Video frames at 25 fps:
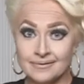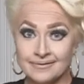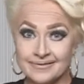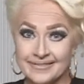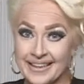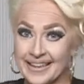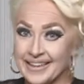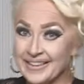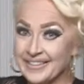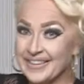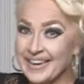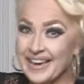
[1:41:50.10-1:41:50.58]

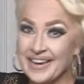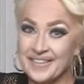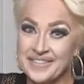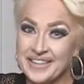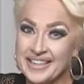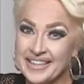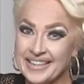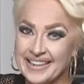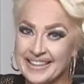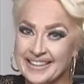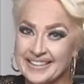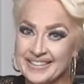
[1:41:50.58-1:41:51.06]
I don't have
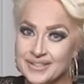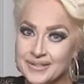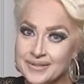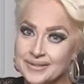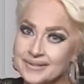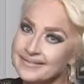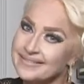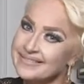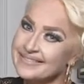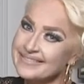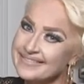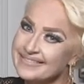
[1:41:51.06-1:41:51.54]
any others.
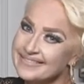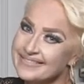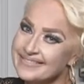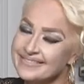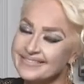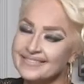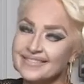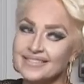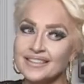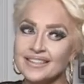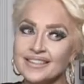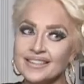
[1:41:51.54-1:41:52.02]
600.
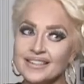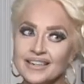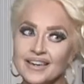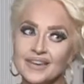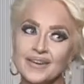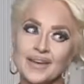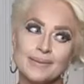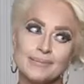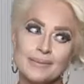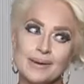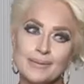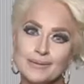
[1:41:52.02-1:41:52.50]

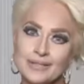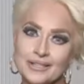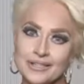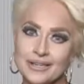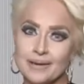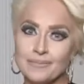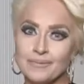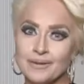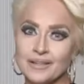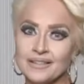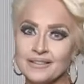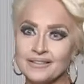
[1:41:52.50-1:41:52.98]
Okay, maybe
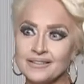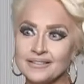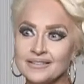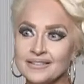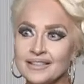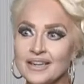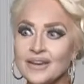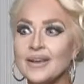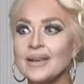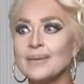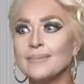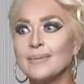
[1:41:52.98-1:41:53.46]
shopping.
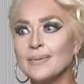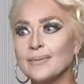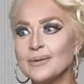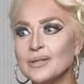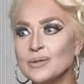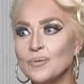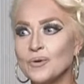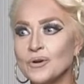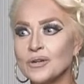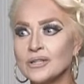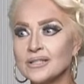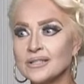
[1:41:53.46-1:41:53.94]
Okay, maybe
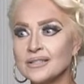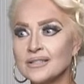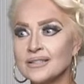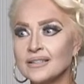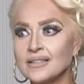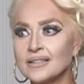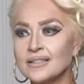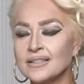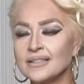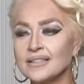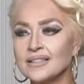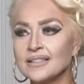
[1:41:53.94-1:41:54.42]
sports.
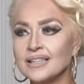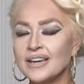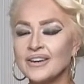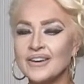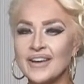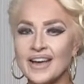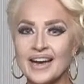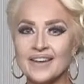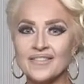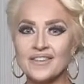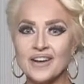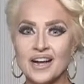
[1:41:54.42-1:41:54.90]
Okay,
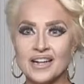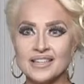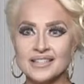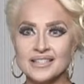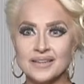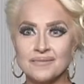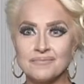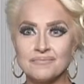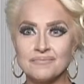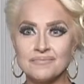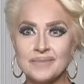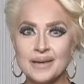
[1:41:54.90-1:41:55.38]
I've got some.
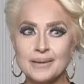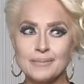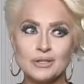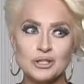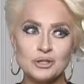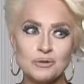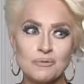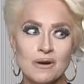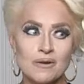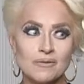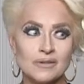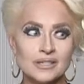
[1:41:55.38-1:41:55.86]
Maybe
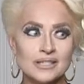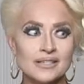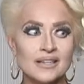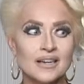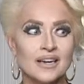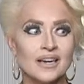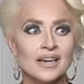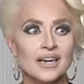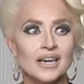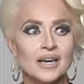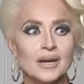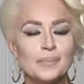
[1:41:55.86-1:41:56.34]
chihuahuas.
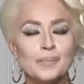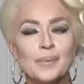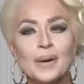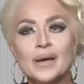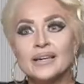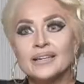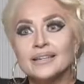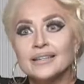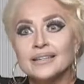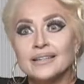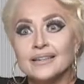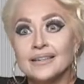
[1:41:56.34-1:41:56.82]

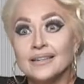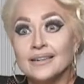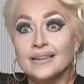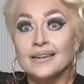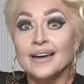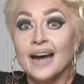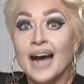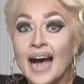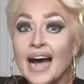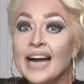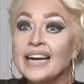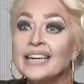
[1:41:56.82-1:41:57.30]
But
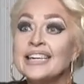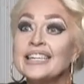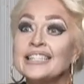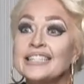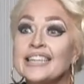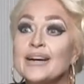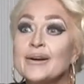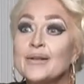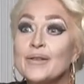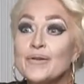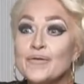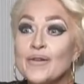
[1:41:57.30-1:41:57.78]
I need to
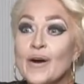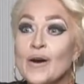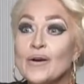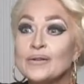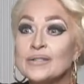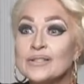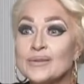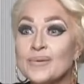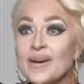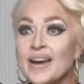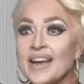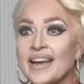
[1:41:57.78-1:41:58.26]
hear the
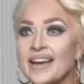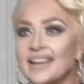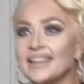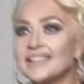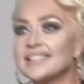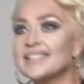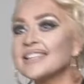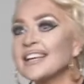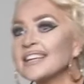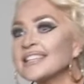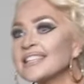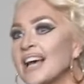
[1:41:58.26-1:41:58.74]
phones ring.
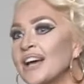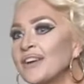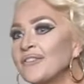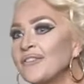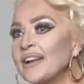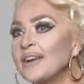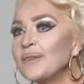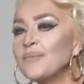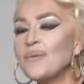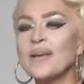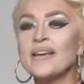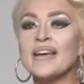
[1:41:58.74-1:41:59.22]

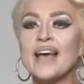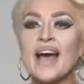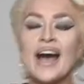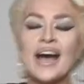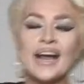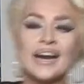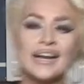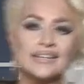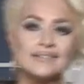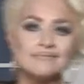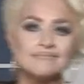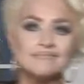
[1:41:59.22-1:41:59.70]
600, we got
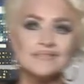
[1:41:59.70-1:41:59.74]
it.